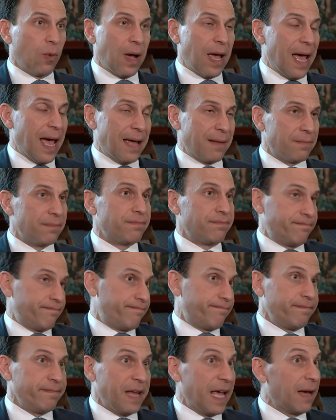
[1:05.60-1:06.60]
And
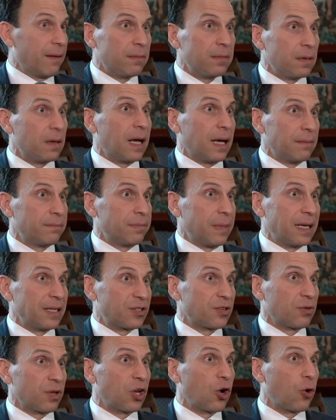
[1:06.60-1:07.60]
yeah, I, I,
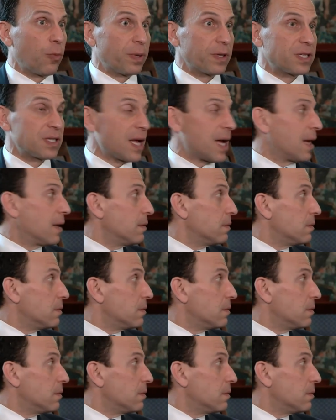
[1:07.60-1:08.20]
certainly hope it's not.